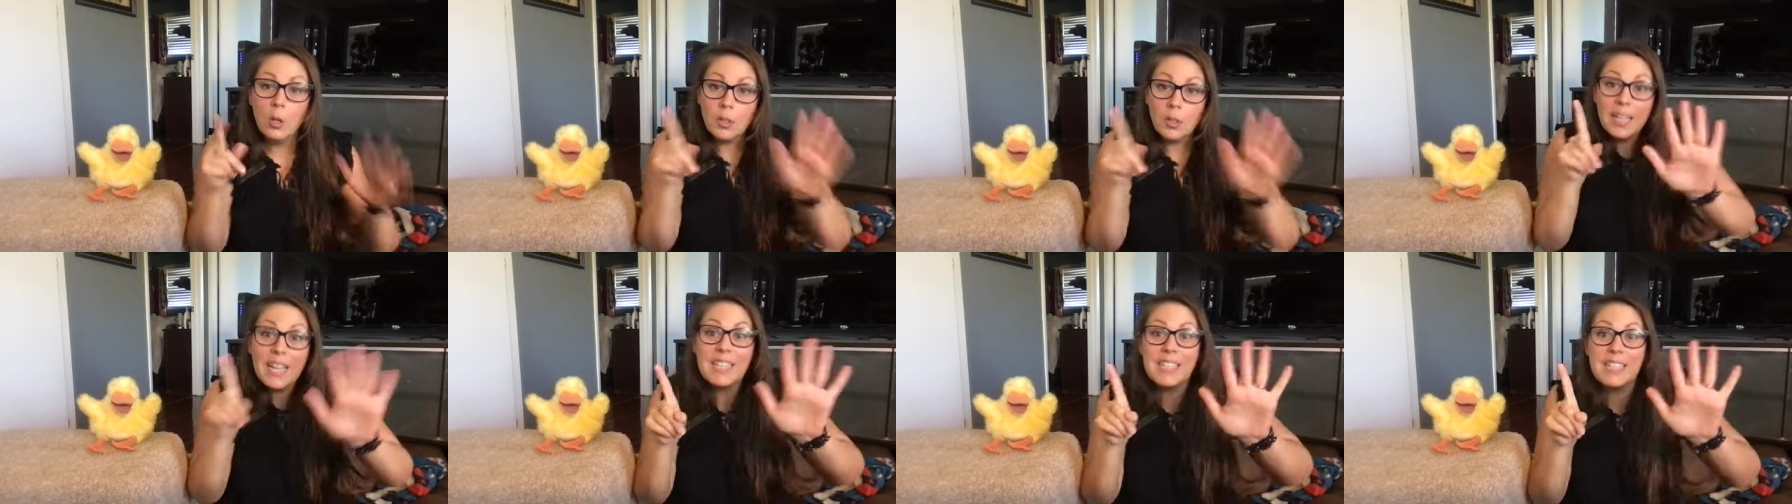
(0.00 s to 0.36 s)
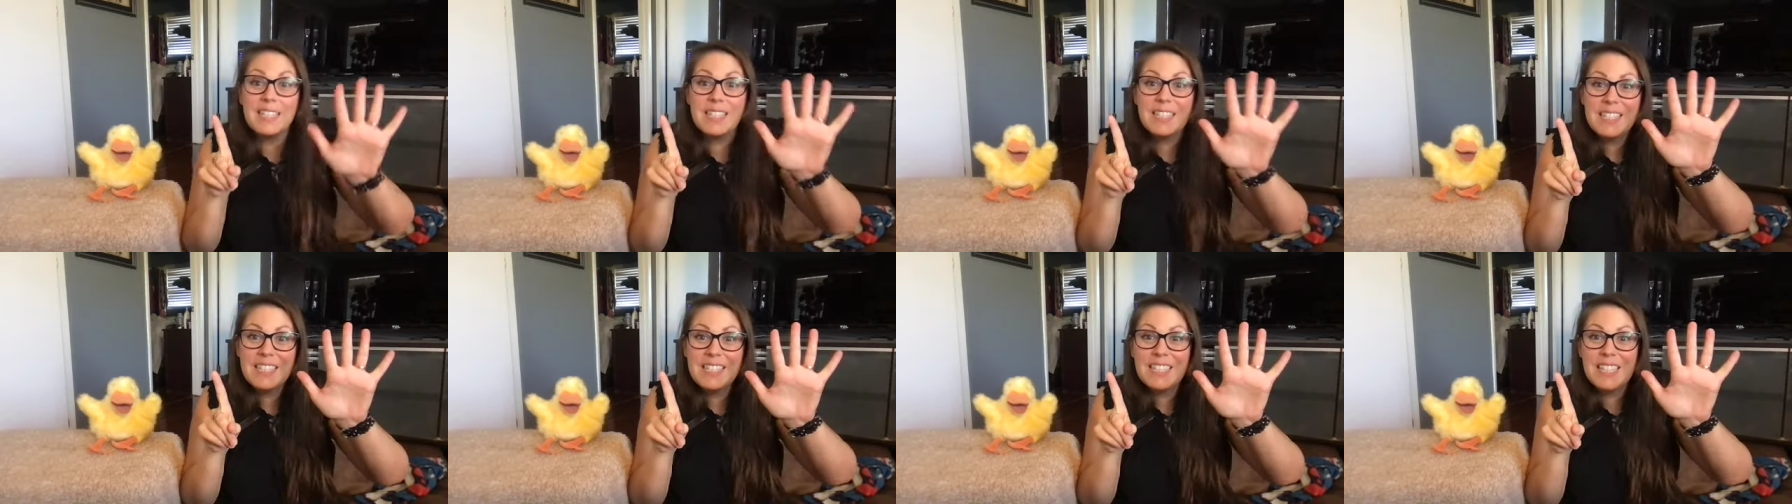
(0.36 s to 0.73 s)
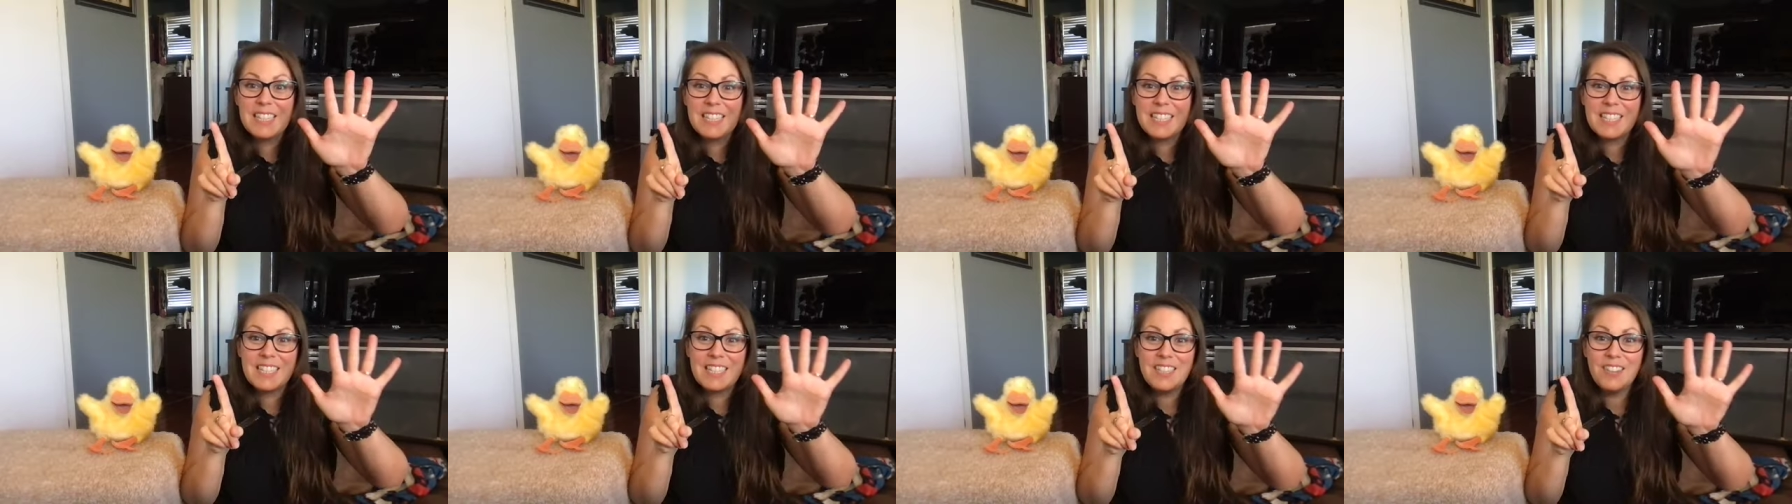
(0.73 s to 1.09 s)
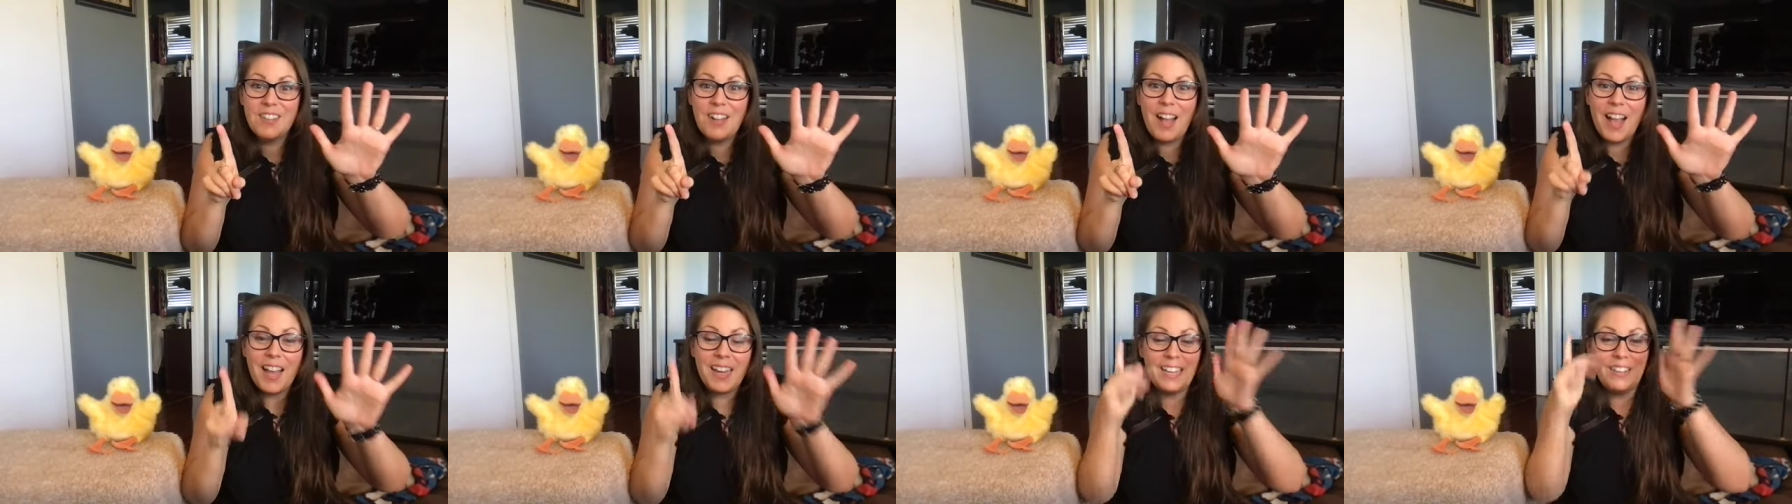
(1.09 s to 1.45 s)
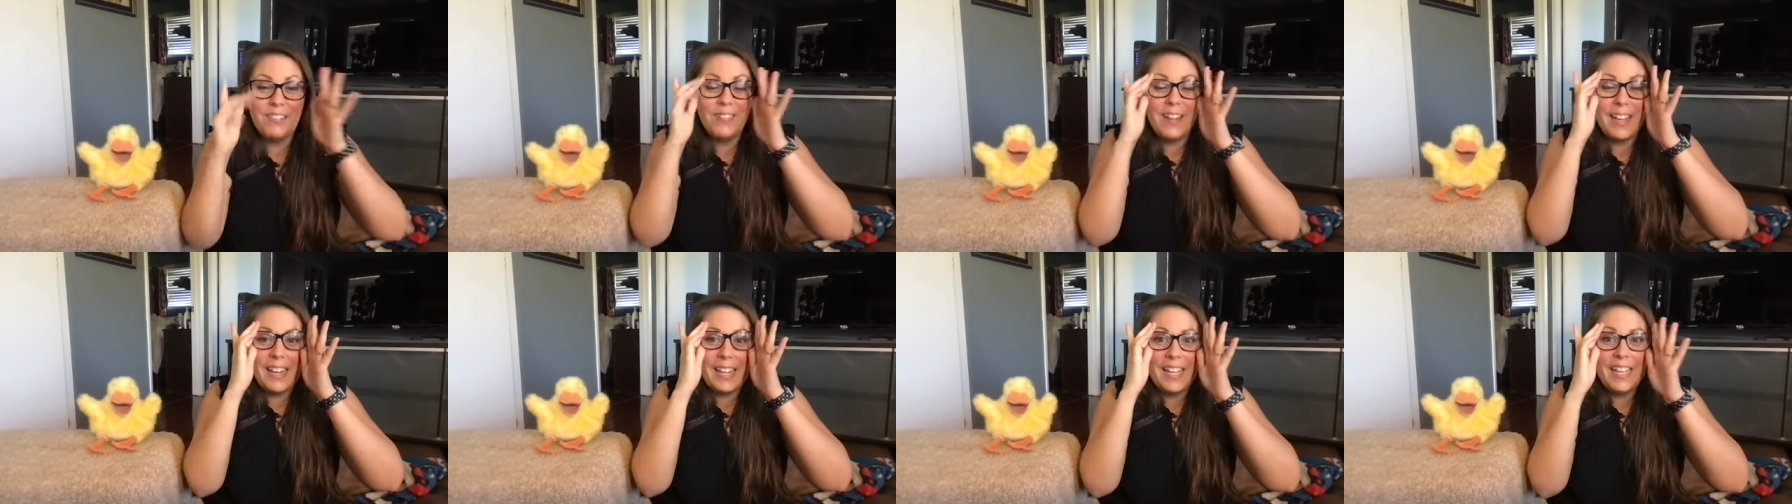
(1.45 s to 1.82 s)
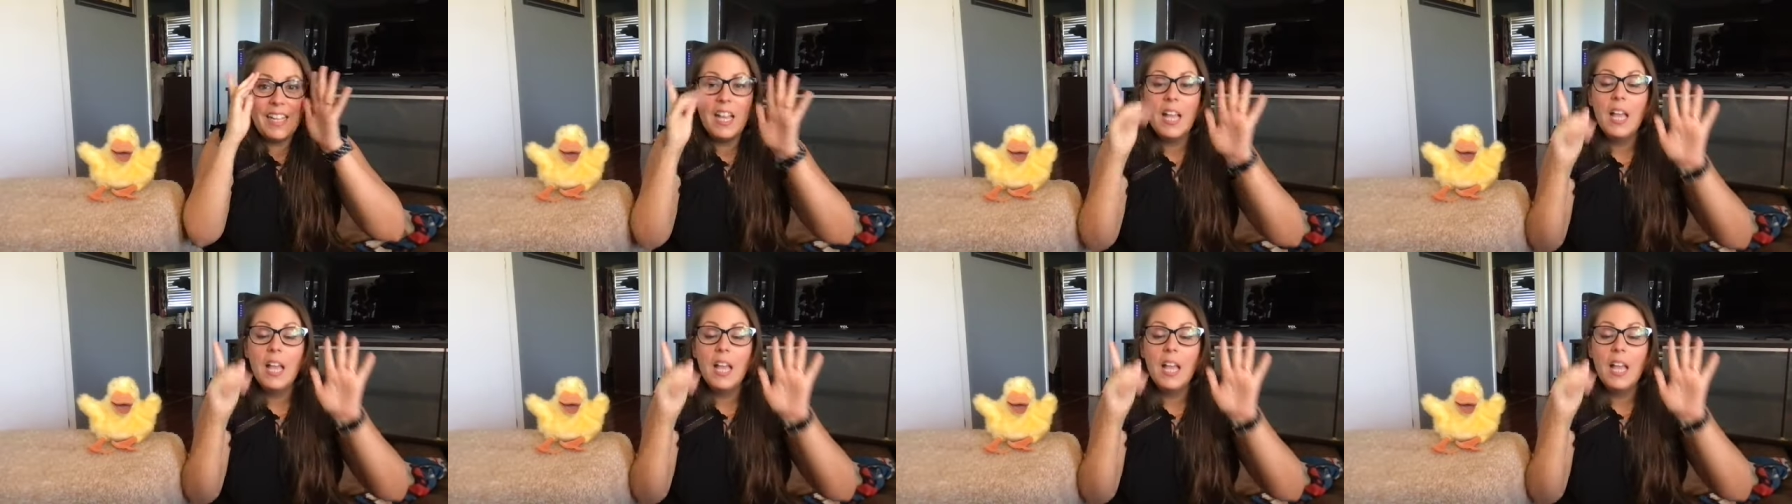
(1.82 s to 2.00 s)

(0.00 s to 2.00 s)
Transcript: Yes, six. You got it. Ready?